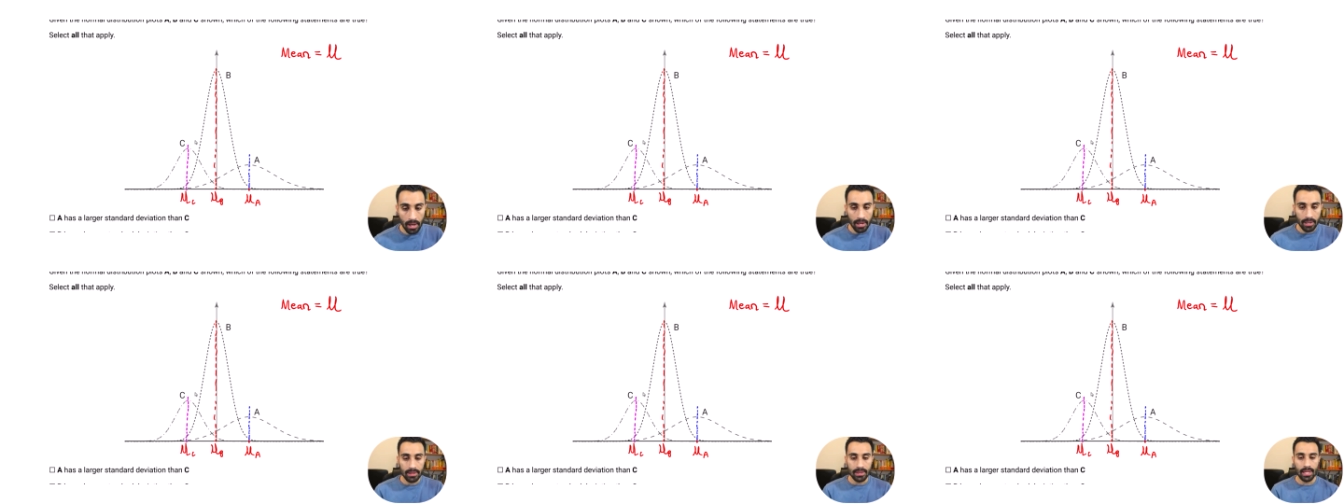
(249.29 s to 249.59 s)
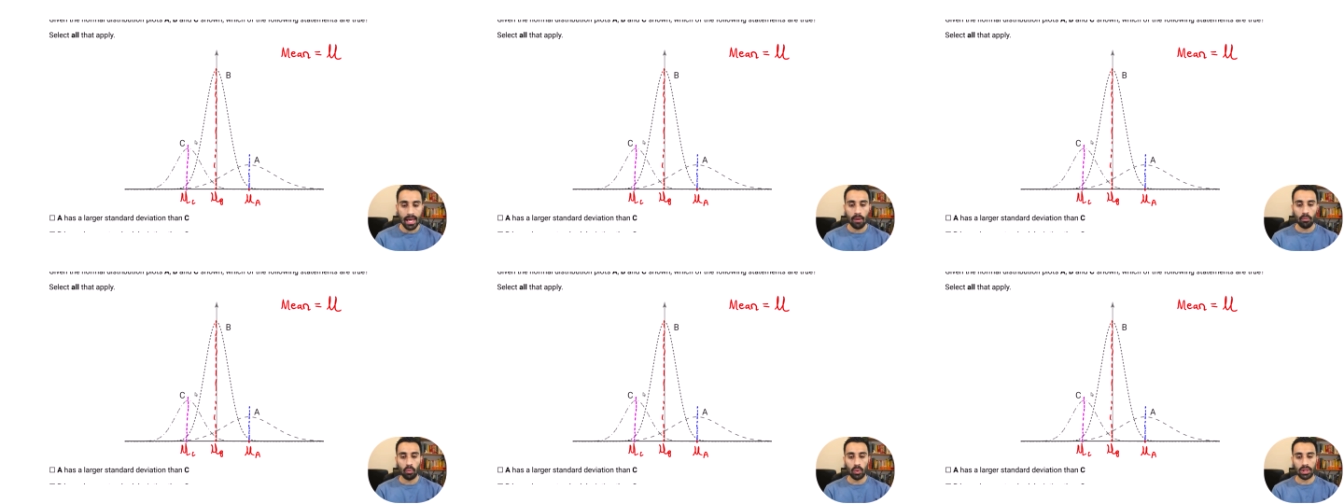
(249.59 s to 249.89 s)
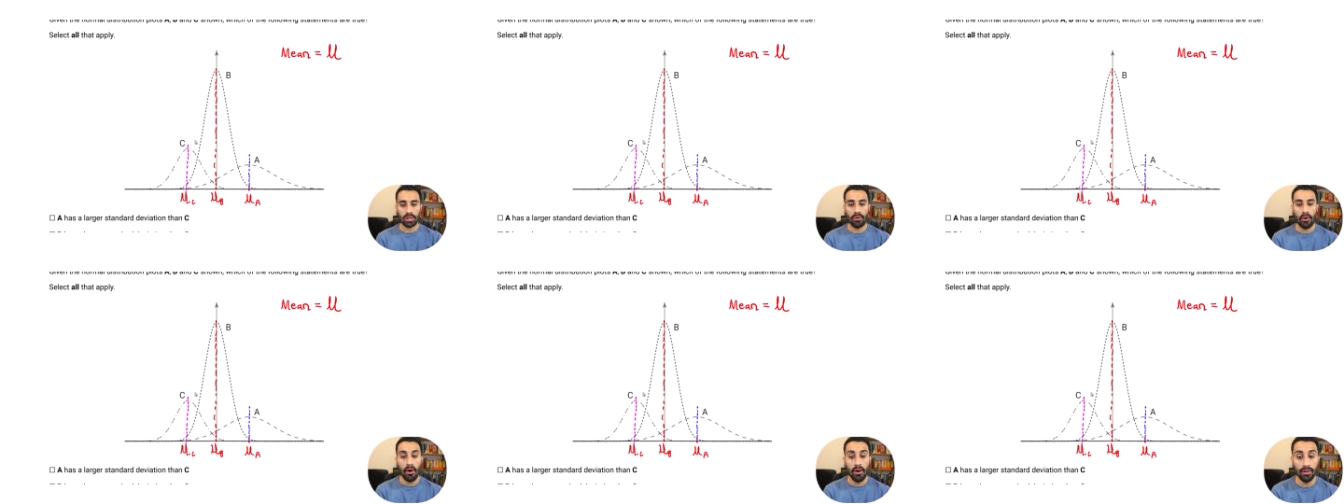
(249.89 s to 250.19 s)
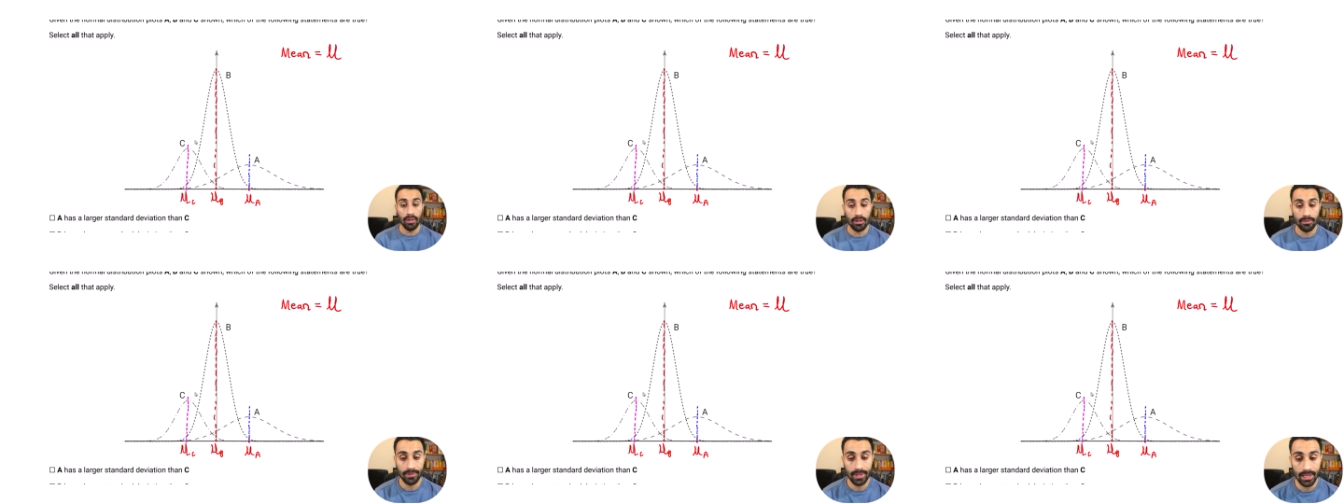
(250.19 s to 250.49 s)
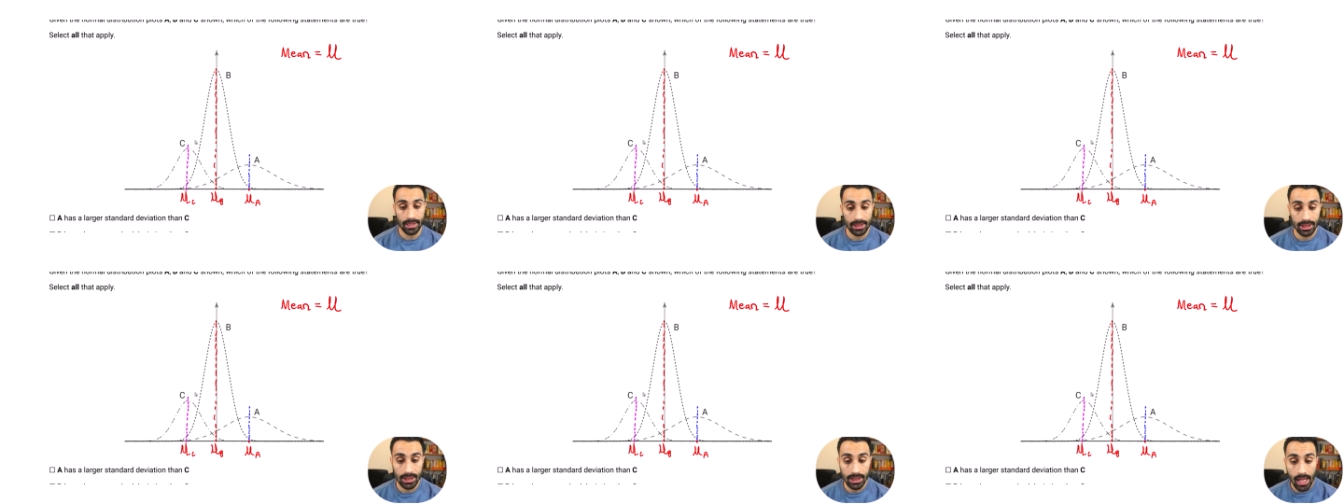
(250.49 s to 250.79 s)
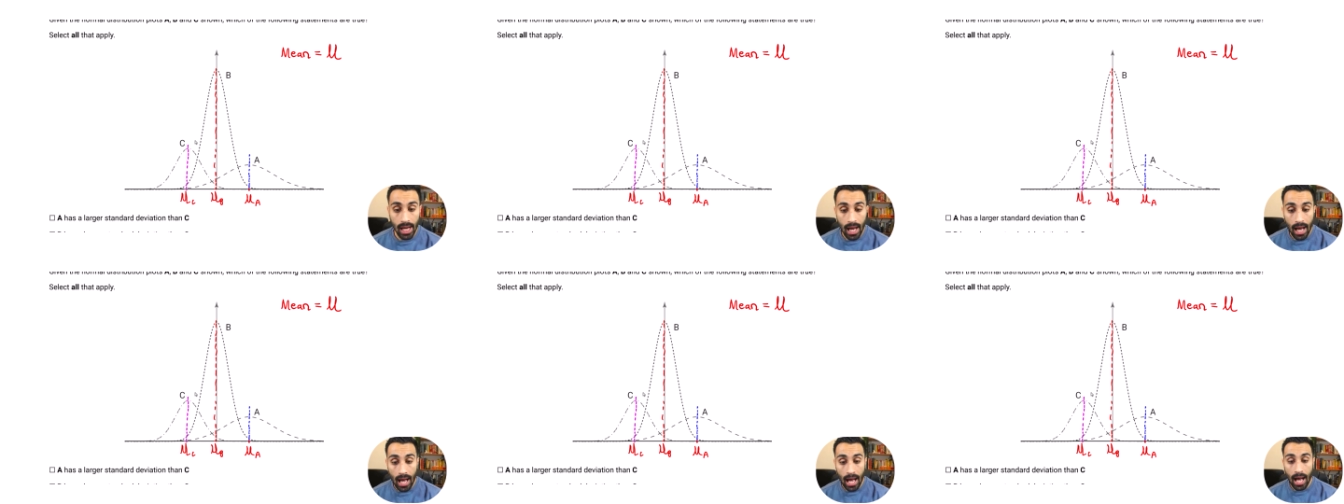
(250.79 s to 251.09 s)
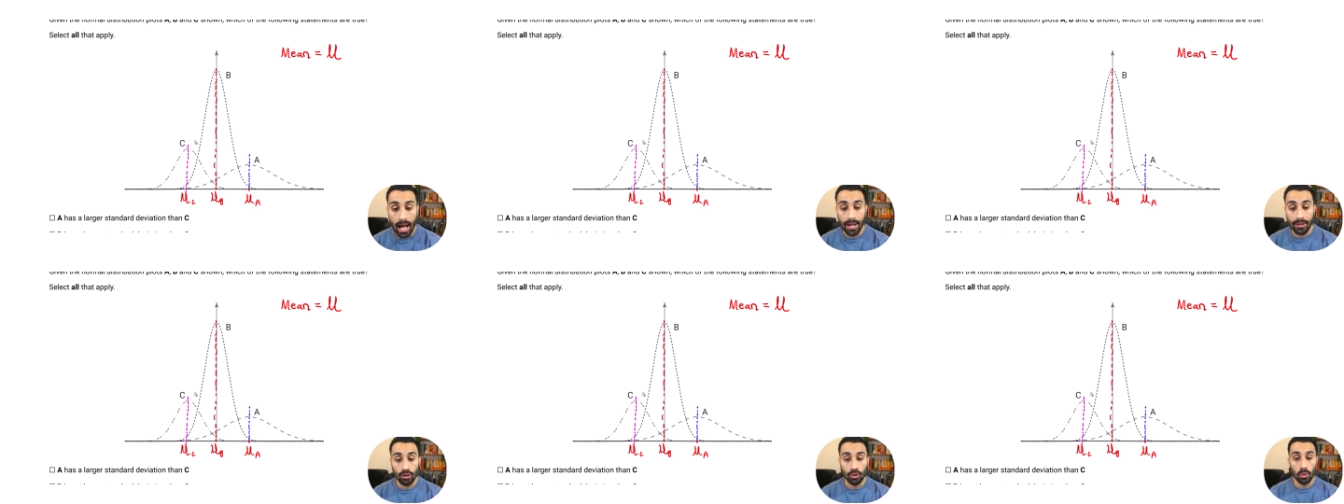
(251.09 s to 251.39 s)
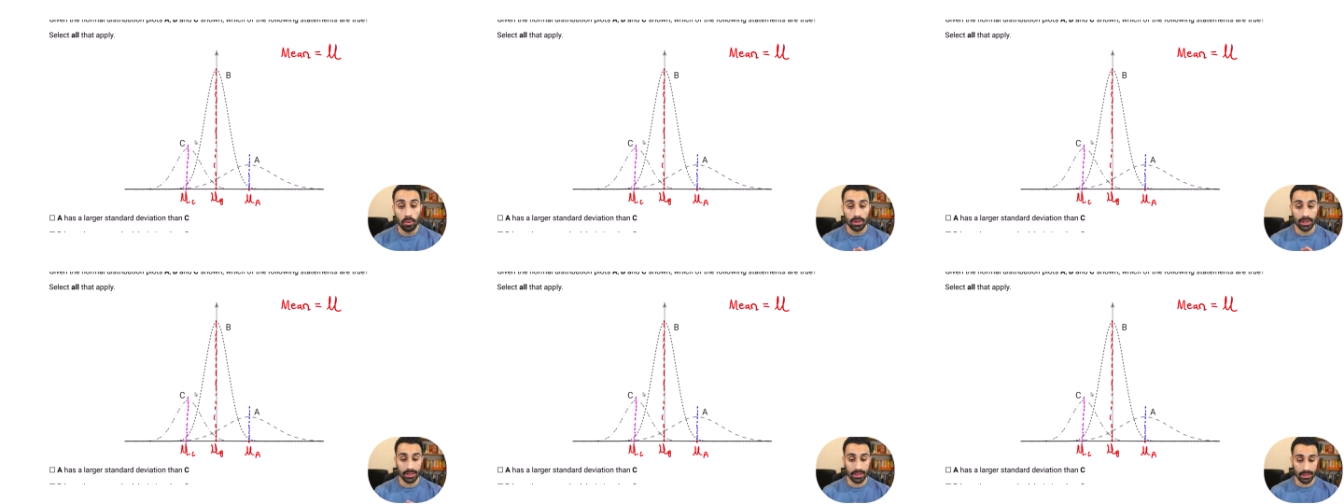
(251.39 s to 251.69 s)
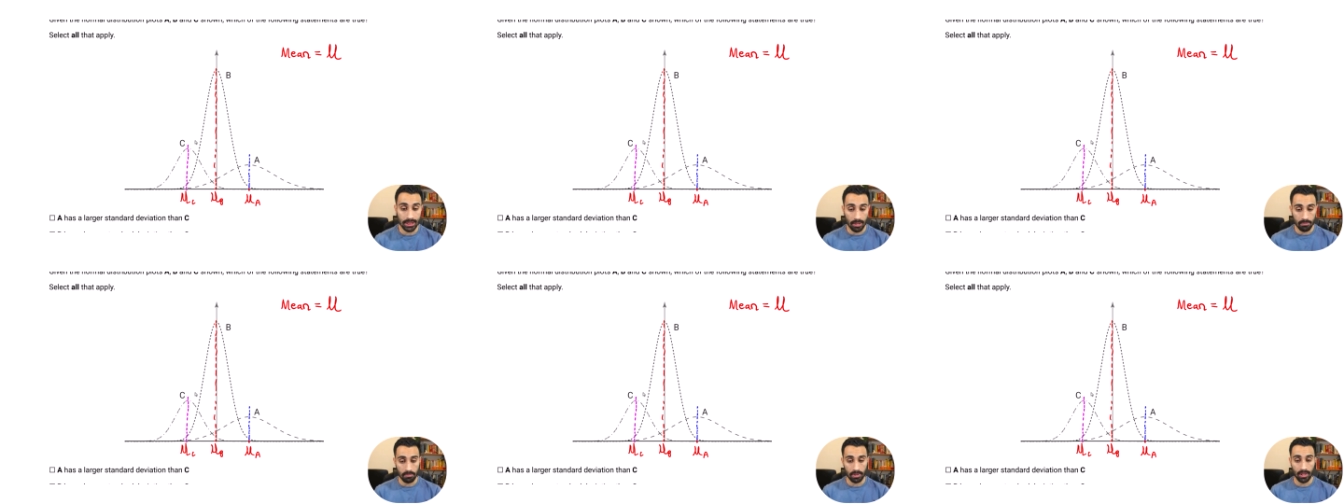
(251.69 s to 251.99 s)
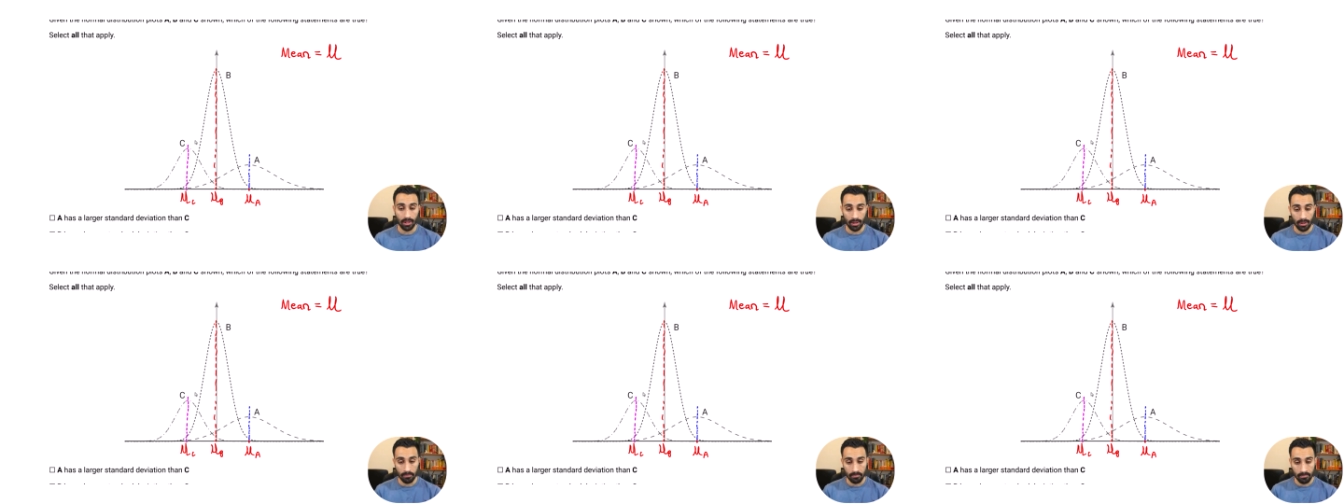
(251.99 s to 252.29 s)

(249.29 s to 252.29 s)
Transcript: Now with all of this, I noticed something.